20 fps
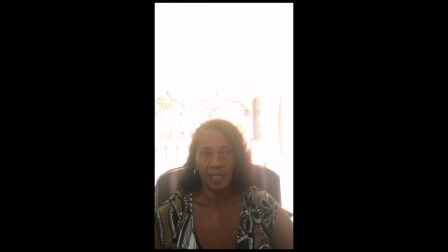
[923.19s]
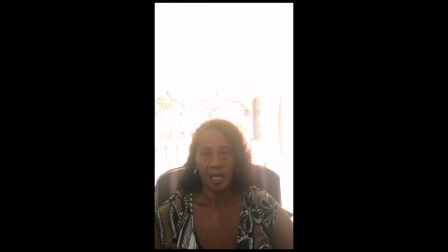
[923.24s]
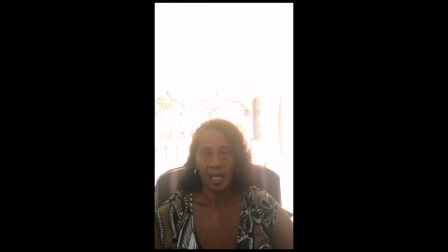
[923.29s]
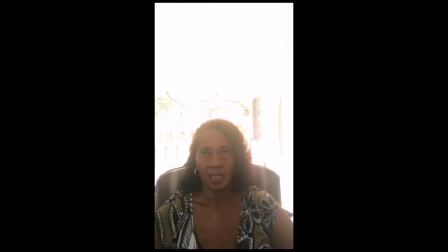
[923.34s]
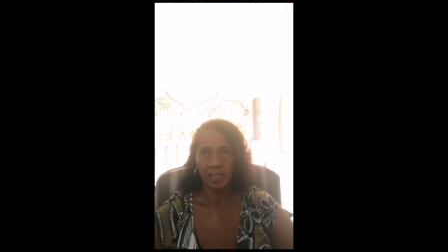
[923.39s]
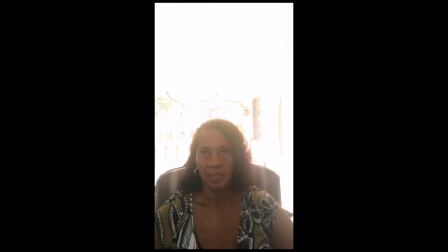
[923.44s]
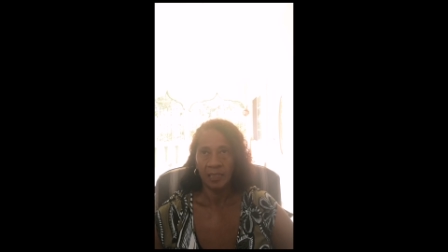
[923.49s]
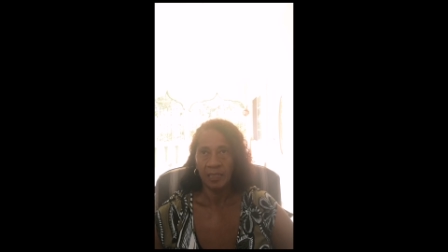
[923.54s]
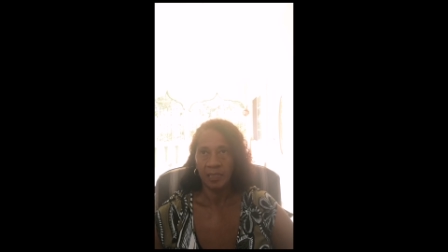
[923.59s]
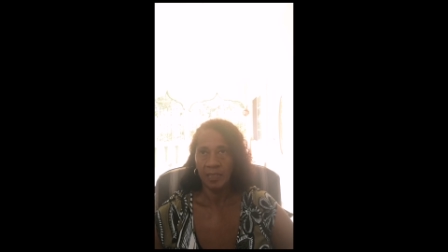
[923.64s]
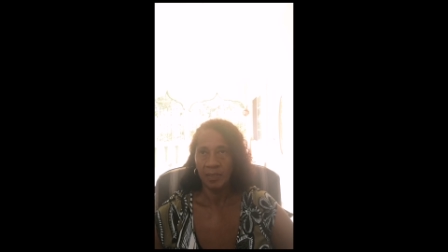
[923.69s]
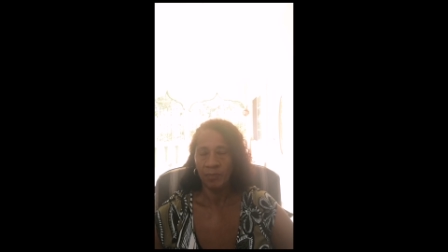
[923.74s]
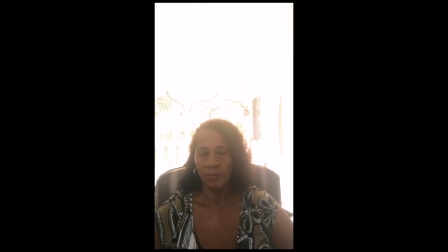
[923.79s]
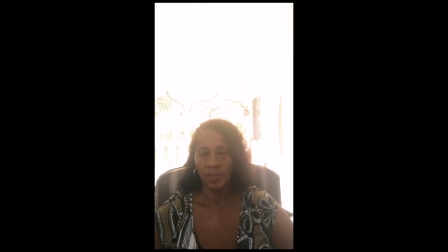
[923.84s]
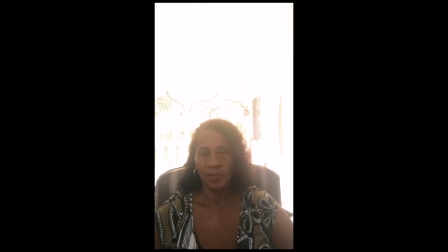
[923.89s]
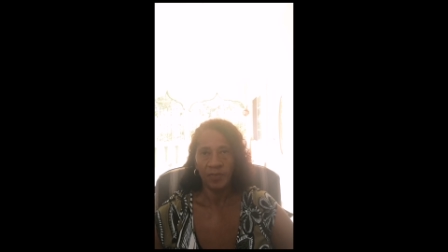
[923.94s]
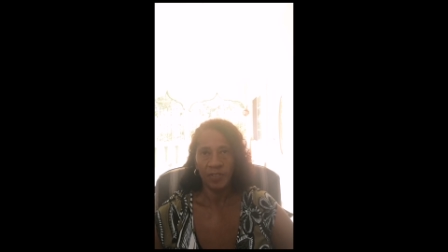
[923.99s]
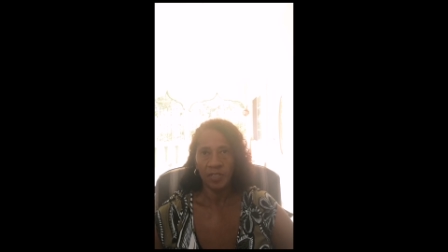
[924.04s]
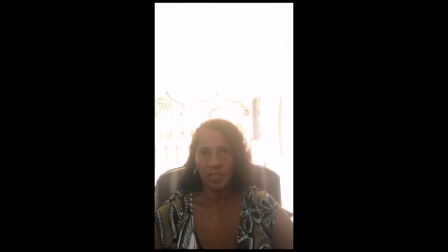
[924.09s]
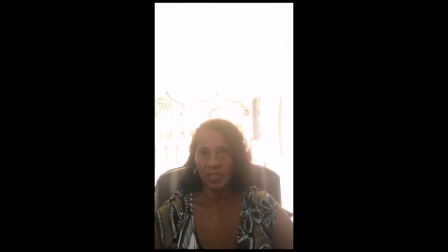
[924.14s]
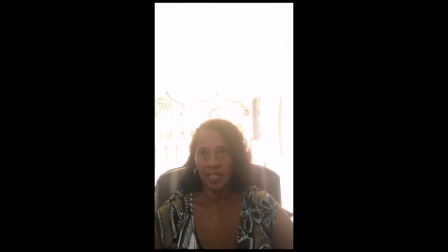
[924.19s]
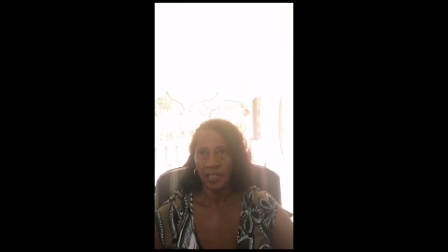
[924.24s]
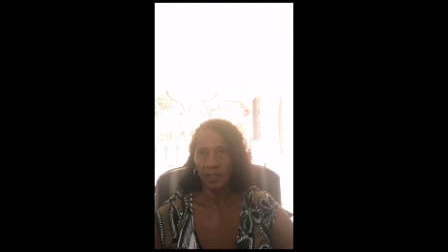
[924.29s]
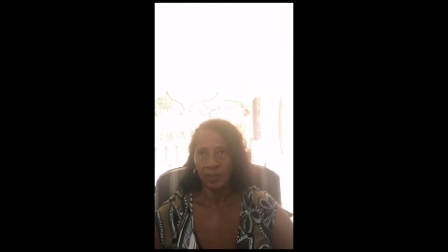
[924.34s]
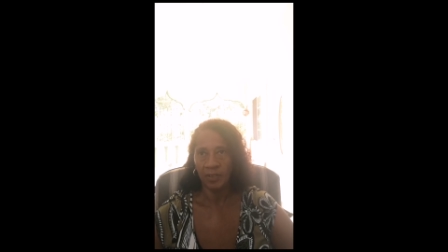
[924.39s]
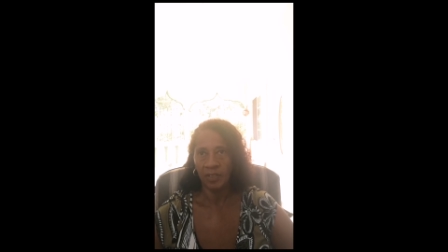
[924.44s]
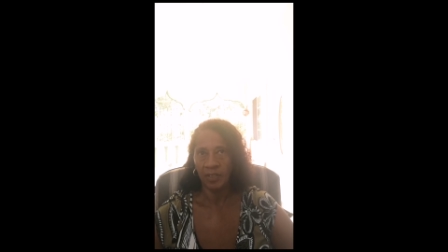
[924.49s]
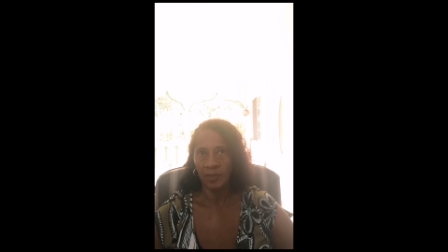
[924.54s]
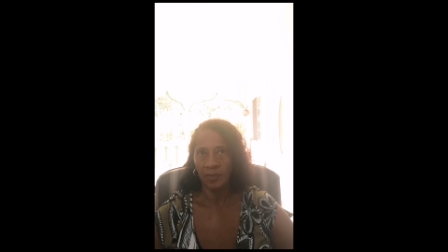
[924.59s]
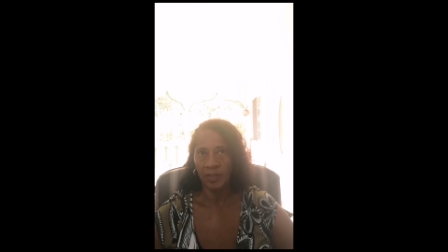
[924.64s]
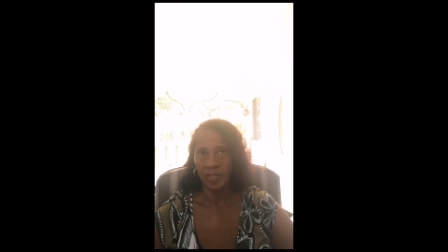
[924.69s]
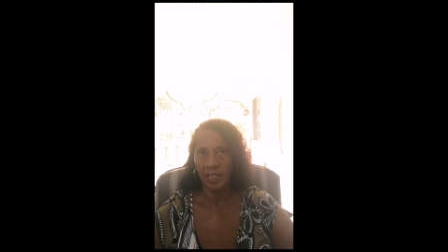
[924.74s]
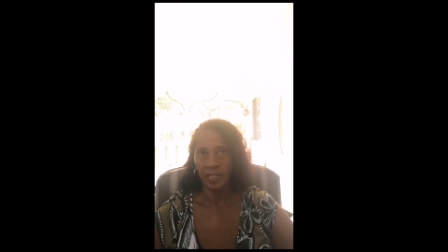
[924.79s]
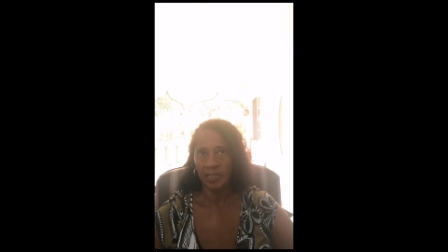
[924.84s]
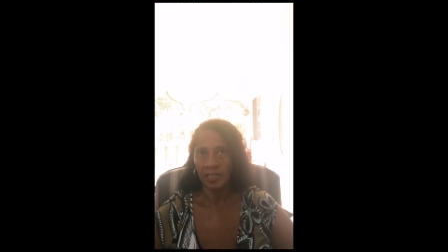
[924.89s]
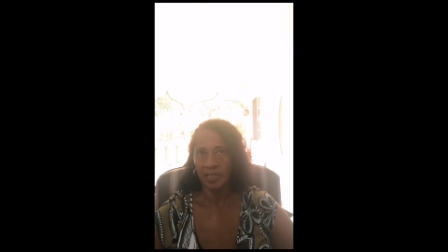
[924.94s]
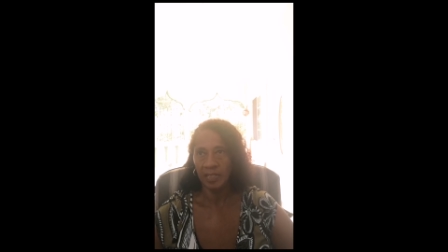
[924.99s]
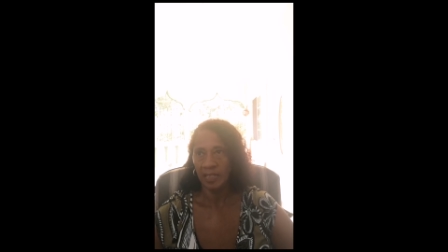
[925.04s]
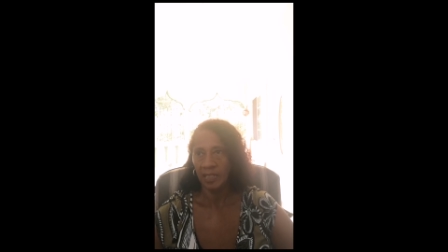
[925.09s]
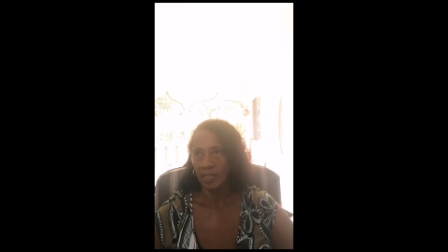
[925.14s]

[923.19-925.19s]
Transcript: and move it to that other unit.